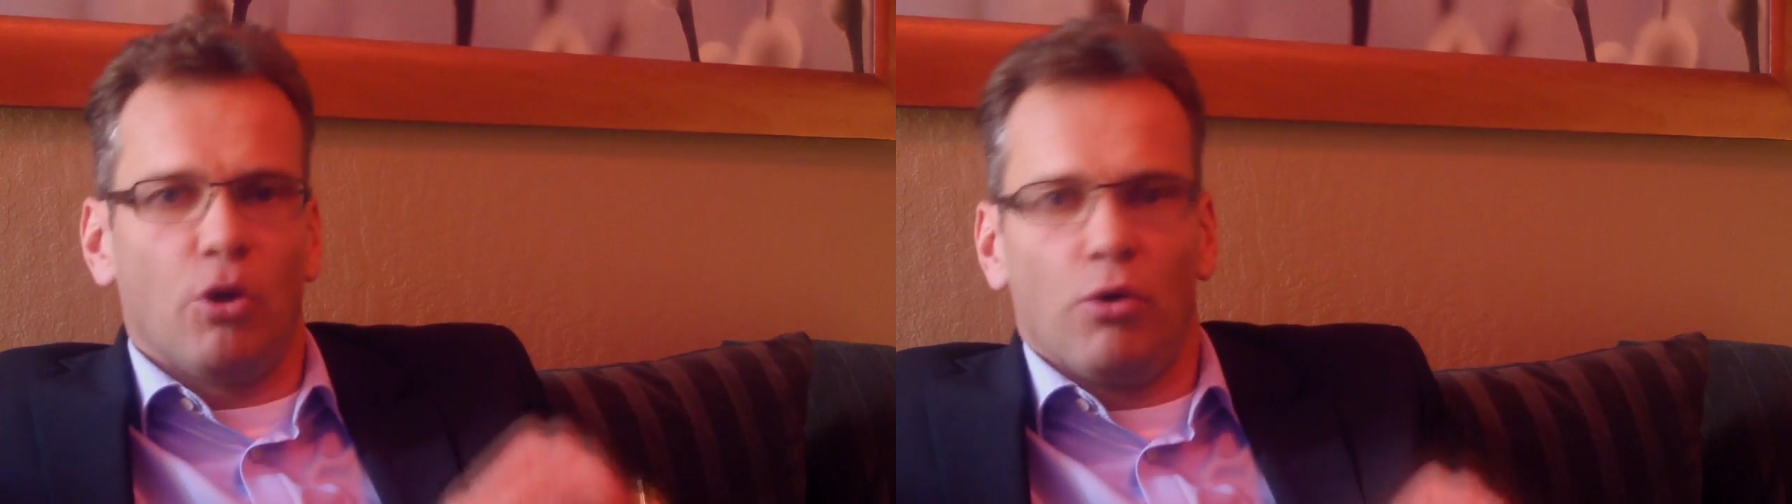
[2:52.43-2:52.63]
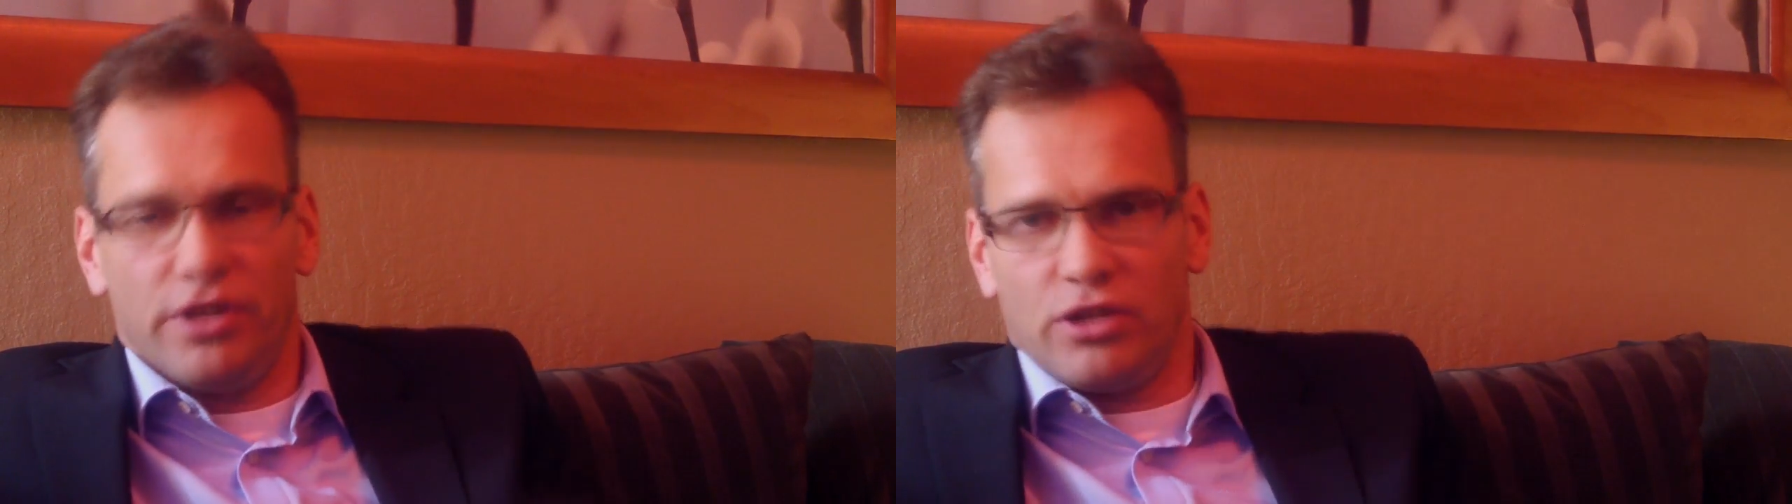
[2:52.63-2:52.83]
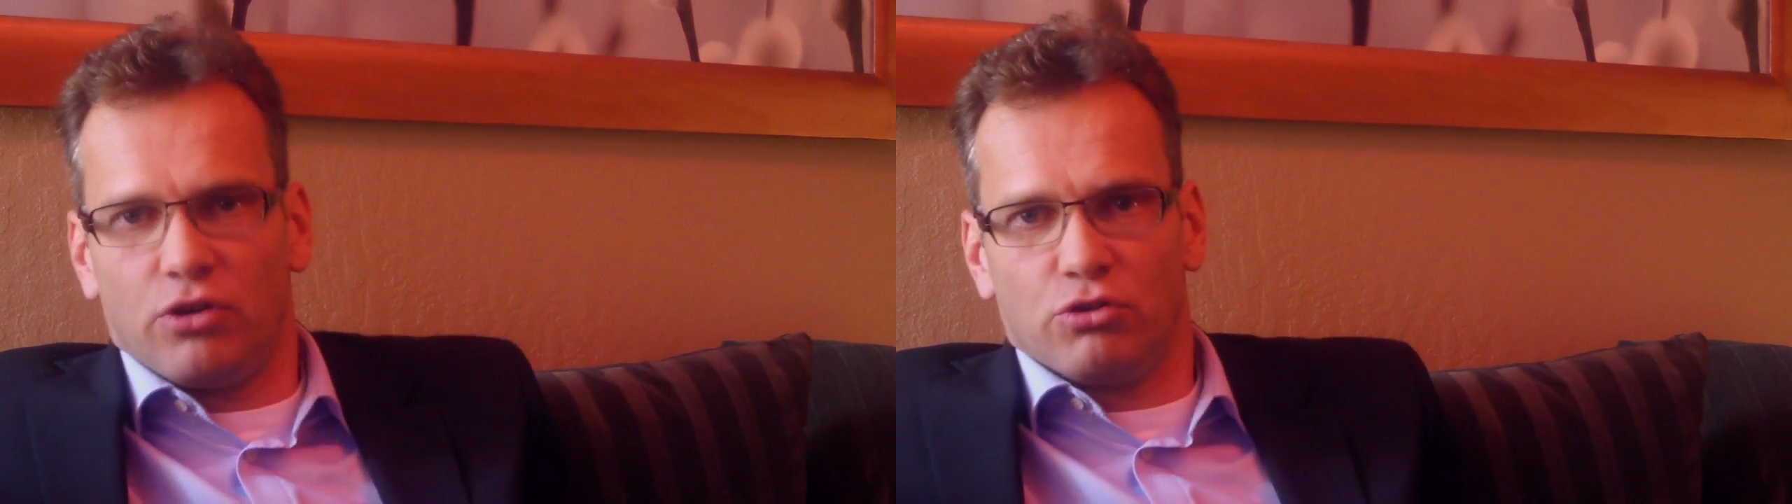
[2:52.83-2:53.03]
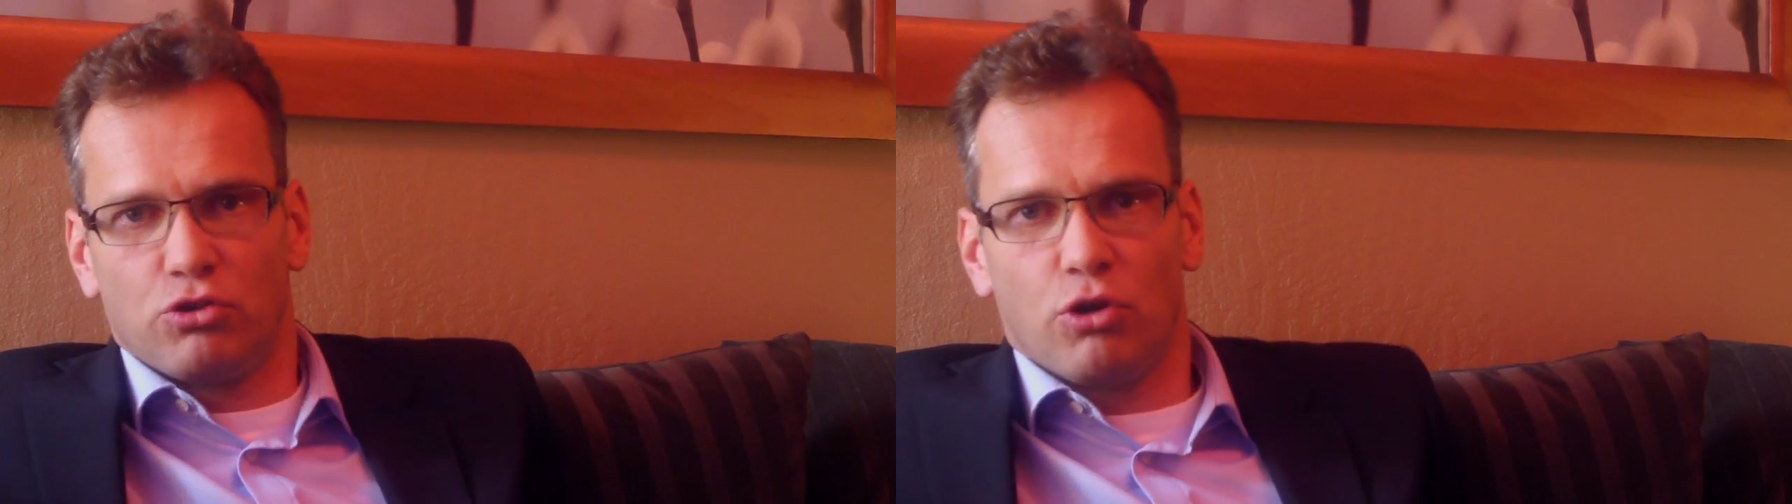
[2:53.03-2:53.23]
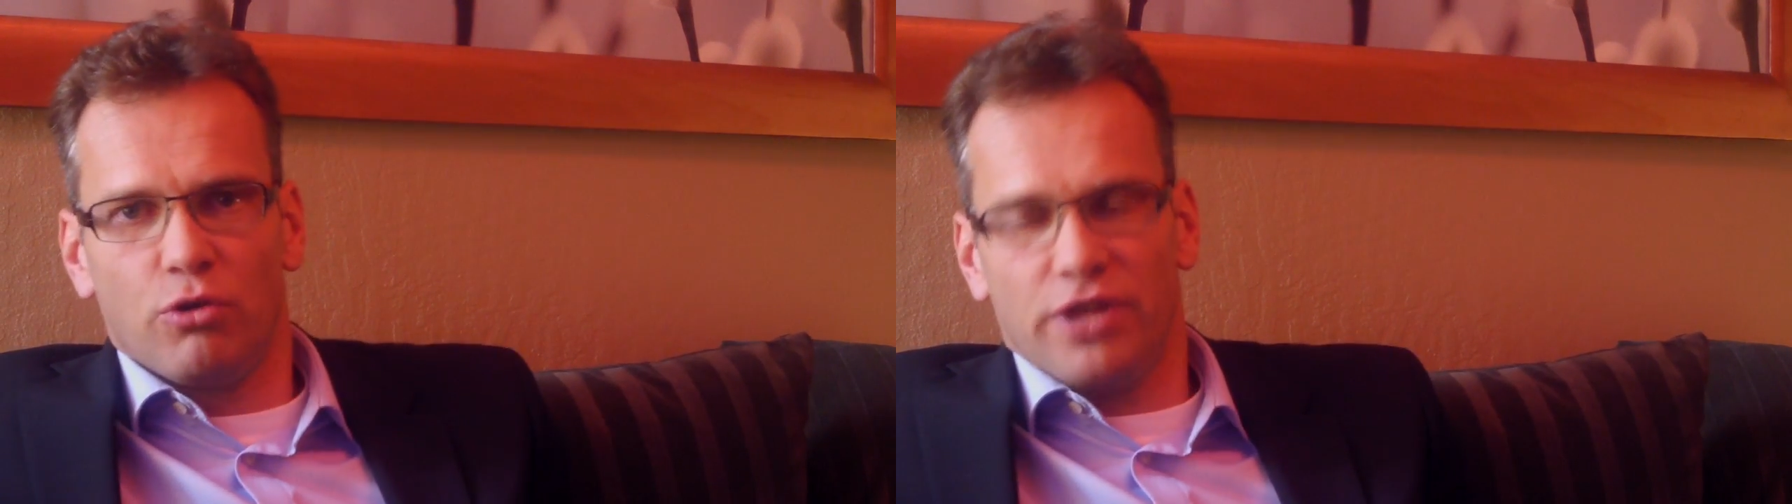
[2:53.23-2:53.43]
go in a
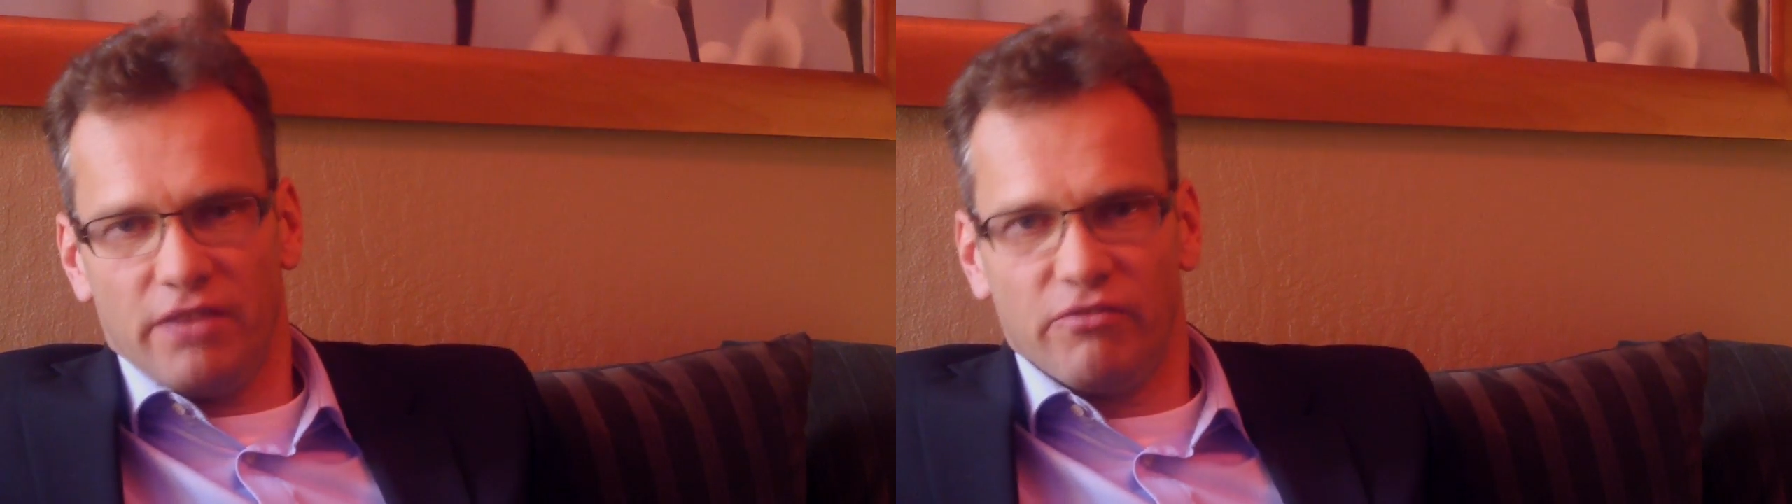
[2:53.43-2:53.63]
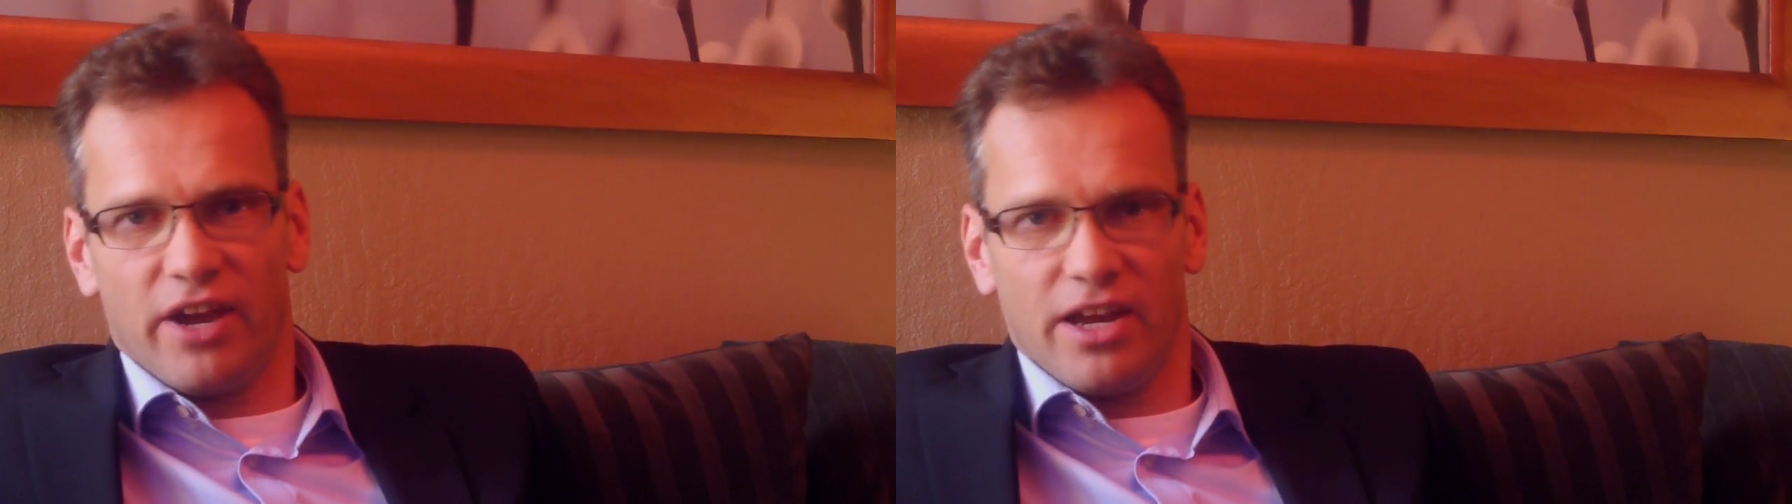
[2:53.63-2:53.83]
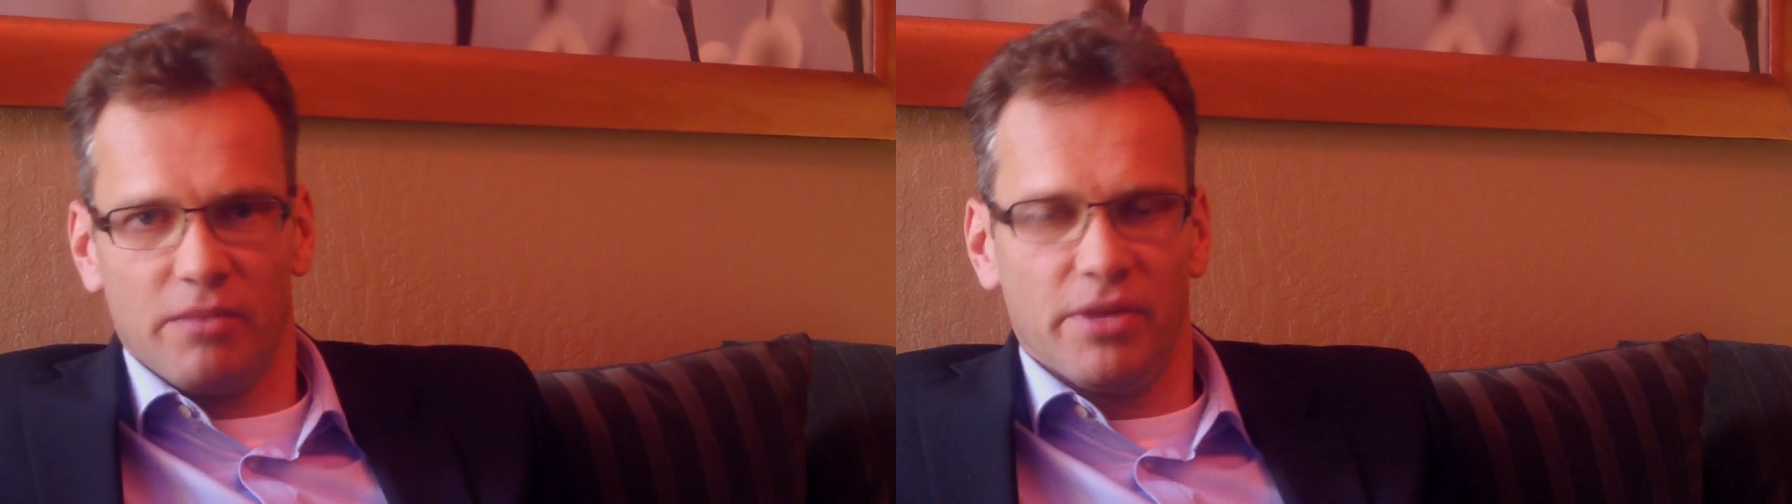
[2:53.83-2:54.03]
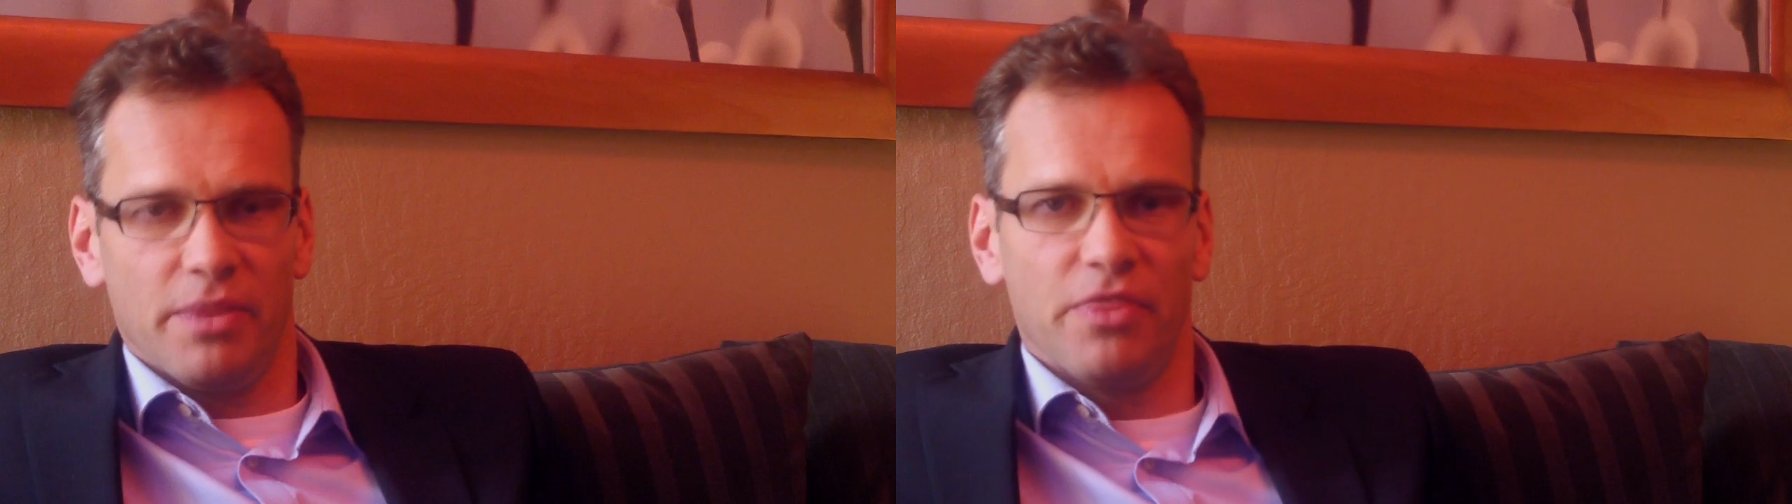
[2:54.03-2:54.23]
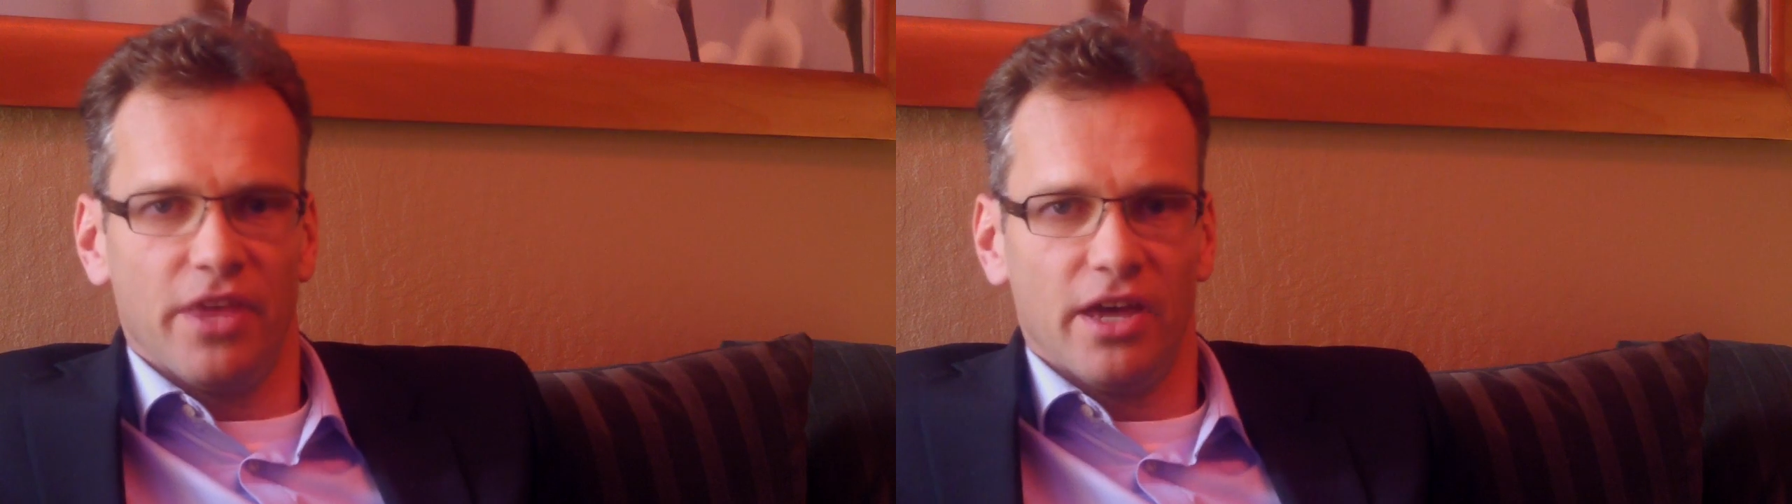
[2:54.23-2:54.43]
controlled
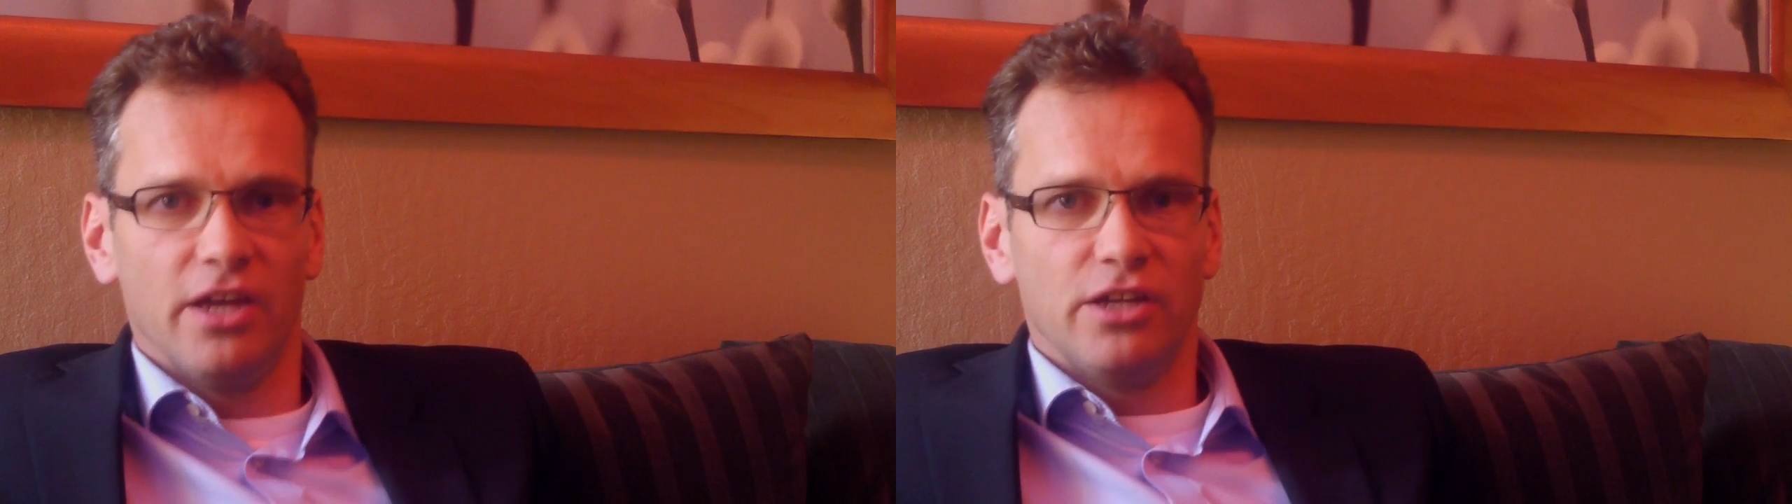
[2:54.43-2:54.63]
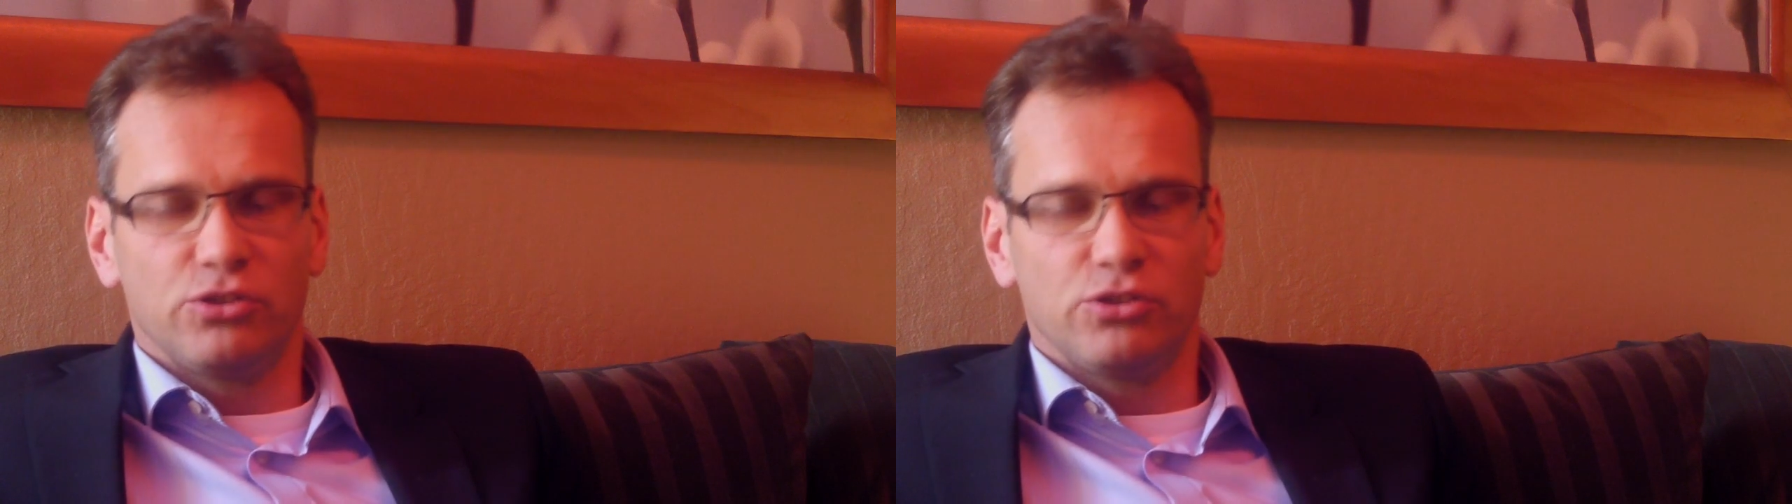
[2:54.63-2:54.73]
environment there